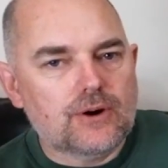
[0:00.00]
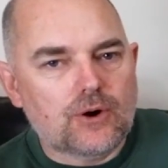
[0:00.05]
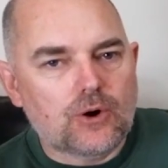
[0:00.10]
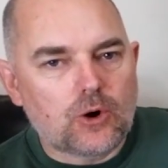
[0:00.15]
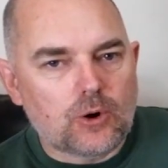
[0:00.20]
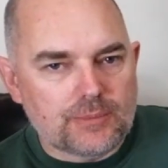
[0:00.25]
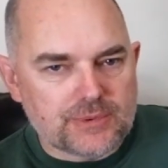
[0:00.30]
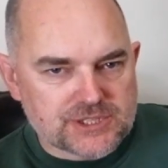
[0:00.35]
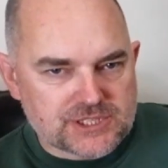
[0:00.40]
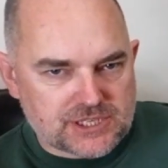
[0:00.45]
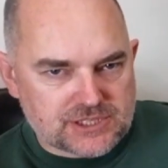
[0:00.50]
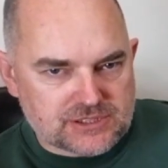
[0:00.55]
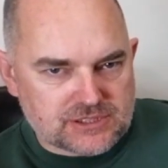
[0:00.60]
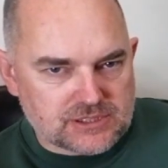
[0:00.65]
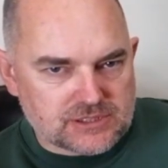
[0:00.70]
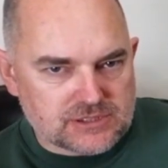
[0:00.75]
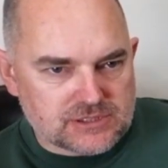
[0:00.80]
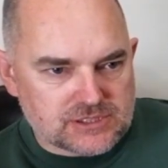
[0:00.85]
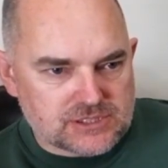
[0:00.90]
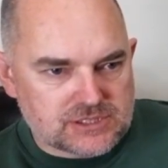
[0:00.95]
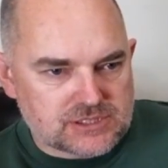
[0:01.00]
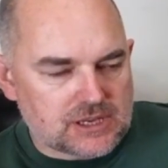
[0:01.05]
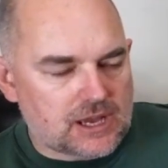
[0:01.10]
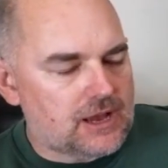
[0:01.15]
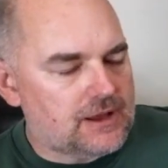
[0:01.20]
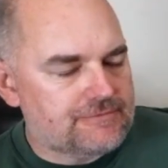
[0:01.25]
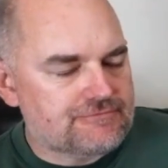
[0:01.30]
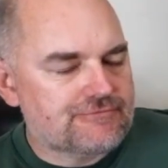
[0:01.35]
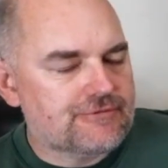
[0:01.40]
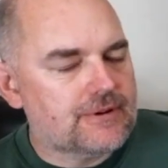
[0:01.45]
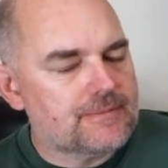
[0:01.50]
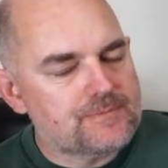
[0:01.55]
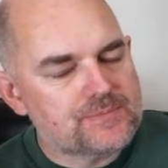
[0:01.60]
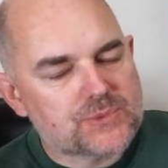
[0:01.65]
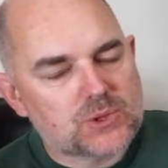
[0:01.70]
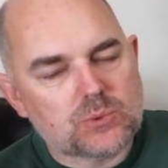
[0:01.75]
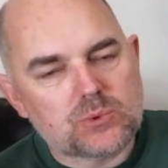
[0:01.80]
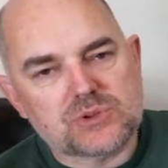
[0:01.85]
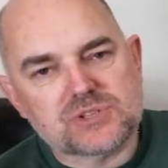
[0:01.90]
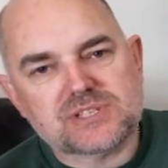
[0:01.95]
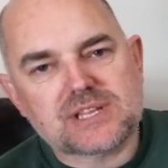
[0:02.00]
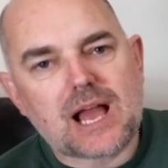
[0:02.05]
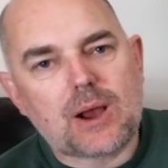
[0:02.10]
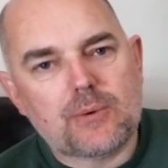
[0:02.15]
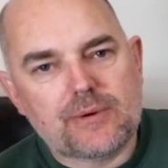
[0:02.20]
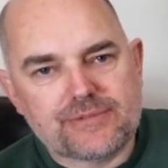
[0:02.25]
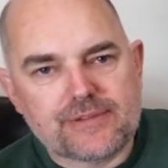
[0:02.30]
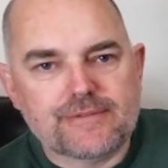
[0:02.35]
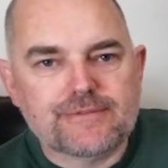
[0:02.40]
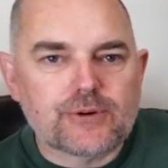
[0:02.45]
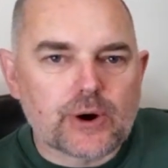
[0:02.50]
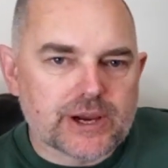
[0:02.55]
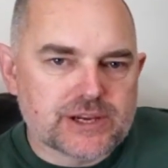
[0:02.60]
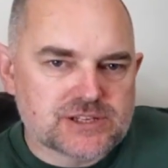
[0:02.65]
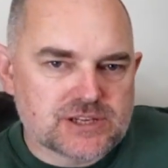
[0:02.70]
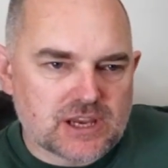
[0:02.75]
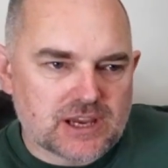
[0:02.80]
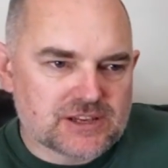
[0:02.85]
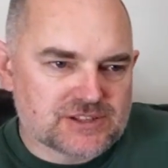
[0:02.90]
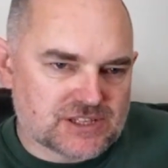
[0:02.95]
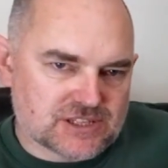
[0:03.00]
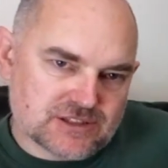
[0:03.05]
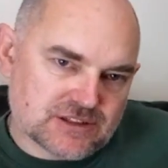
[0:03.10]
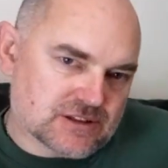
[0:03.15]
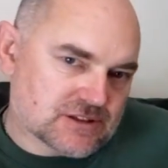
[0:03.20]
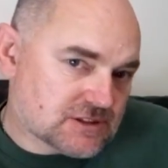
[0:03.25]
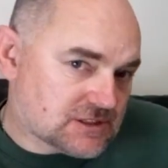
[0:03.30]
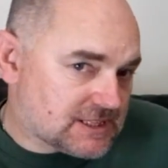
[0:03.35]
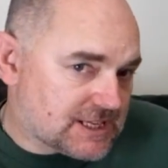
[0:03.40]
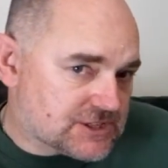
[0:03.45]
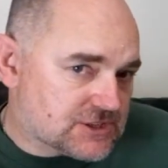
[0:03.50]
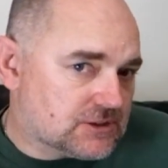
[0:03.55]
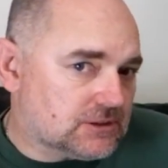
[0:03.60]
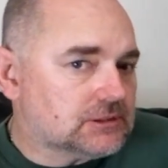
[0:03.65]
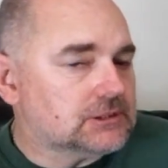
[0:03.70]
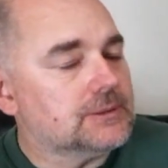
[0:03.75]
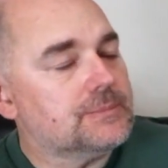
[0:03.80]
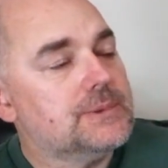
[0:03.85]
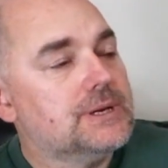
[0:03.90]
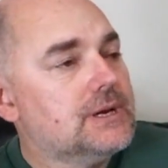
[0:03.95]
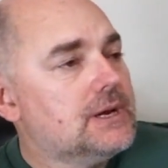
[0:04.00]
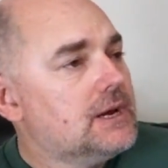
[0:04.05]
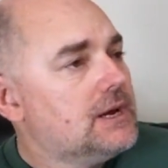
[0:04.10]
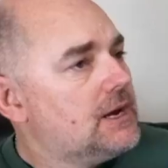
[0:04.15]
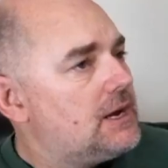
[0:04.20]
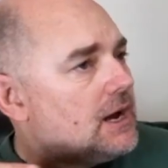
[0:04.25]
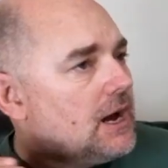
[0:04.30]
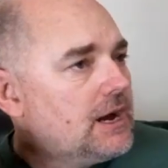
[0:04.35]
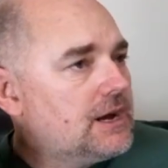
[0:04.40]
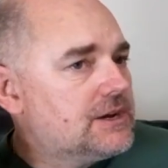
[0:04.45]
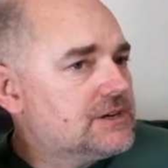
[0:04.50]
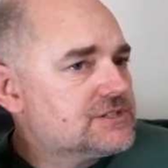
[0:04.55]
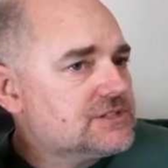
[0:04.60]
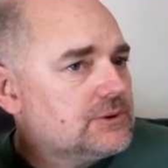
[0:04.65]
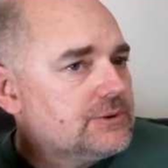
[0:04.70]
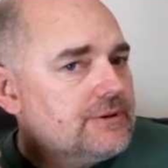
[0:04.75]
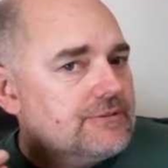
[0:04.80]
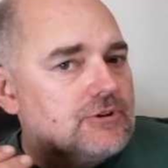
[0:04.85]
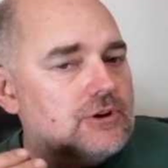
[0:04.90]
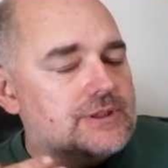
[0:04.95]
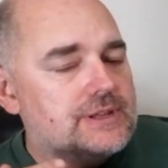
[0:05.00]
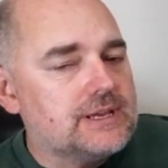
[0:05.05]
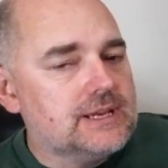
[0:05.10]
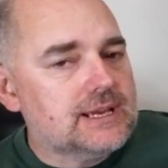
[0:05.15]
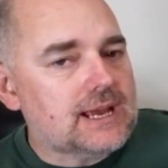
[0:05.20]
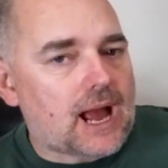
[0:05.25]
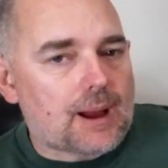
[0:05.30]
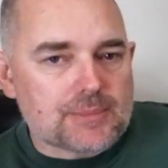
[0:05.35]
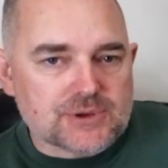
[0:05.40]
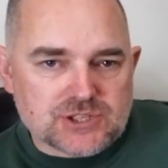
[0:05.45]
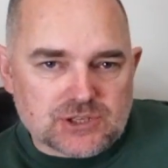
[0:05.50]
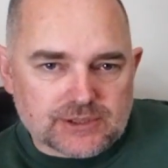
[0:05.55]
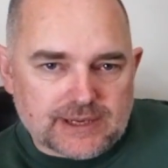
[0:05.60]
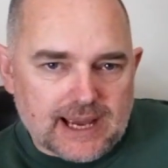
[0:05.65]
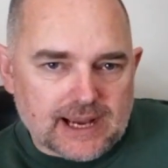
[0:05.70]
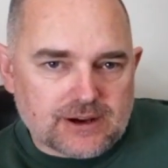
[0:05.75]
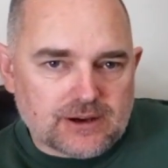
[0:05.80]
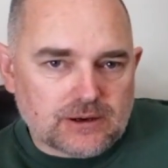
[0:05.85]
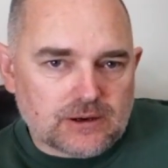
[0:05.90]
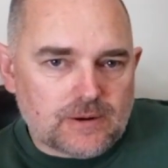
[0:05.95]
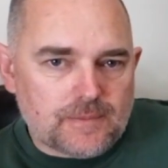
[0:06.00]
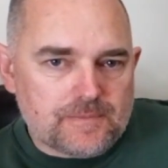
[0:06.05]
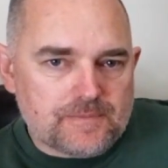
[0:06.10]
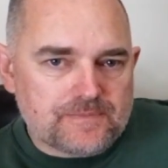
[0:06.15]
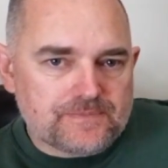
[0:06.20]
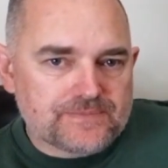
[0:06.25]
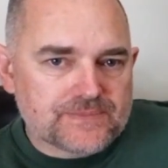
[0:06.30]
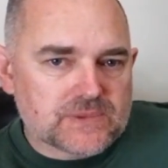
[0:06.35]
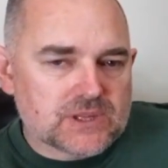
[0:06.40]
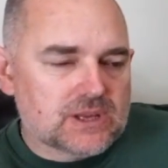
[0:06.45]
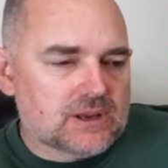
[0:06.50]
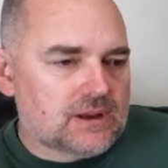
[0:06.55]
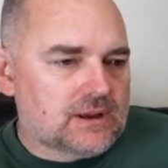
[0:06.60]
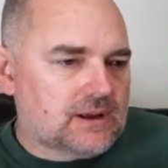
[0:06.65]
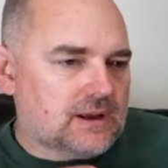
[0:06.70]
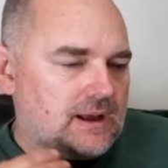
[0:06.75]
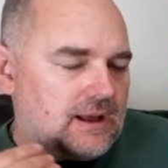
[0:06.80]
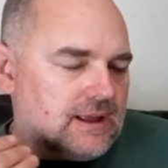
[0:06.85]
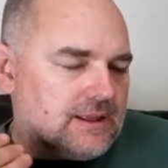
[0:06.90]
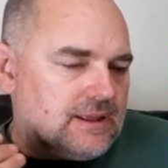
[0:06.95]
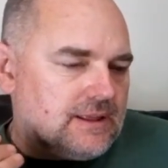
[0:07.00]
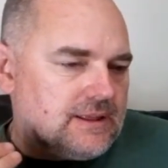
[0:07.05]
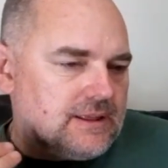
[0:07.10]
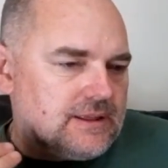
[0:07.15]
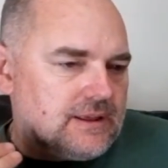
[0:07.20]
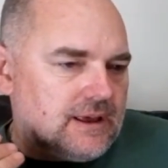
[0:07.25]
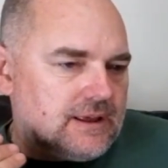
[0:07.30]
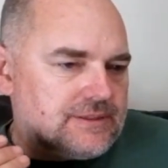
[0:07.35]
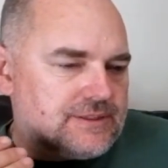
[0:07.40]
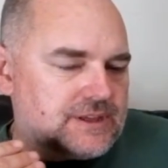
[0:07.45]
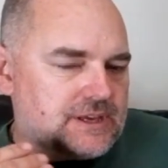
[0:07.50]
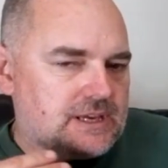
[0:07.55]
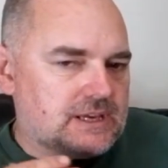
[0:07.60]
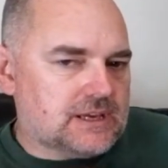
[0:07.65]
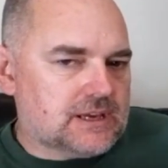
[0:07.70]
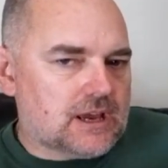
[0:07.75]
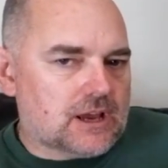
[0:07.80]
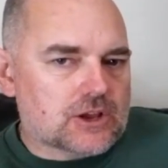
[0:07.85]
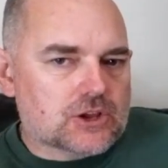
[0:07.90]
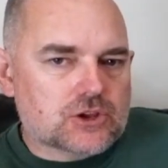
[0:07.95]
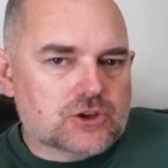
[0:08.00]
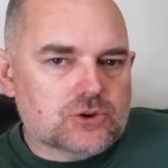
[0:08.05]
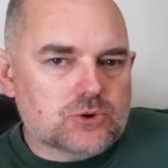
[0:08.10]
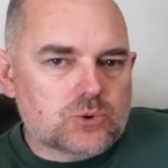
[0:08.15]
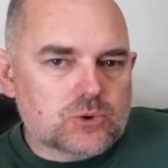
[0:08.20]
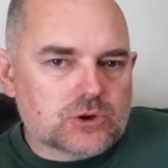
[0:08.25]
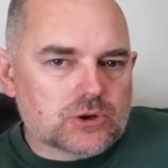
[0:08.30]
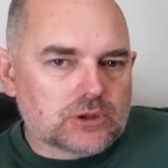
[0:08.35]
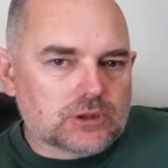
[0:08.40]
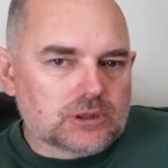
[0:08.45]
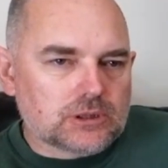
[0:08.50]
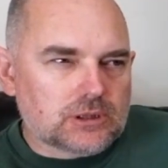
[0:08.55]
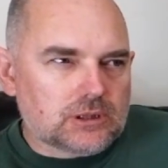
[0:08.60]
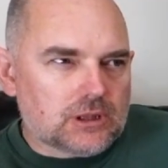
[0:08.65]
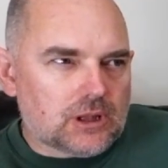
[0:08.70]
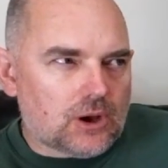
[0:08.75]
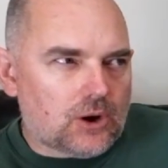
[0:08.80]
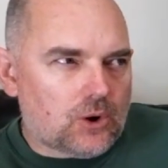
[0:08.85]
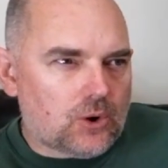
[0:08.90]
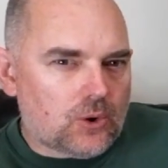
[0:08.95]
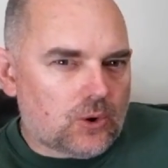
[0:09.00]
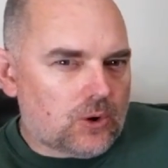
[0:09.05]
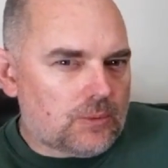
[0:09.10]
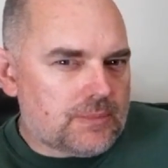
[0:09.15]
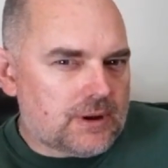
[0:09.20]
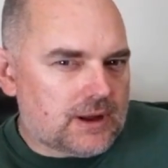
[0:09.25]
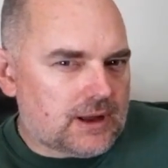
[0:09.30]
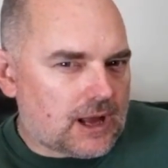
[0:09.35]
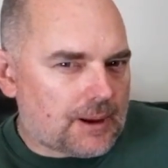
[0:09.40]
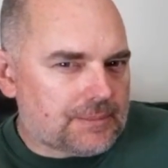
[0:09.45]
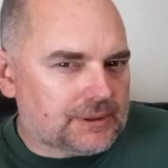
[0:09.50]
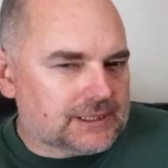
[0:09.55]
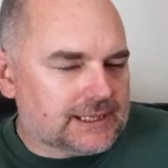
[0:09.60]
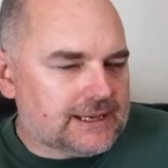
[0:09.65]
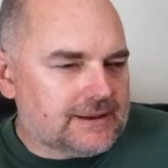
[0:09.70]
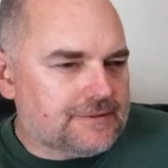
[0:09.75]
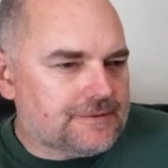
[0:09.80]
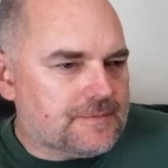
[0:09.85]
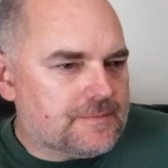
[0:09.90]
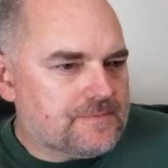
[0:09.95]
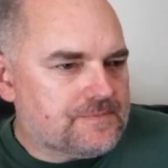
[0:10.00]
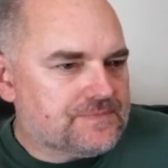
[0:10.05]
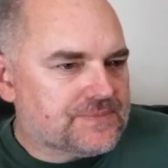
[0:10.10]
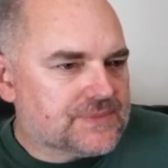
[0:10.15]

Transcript: Home Assistance, uh, we'll start with the voice assistants, let's call them. Uh, so you've got the Amazon Echo, the Google Home, I believe,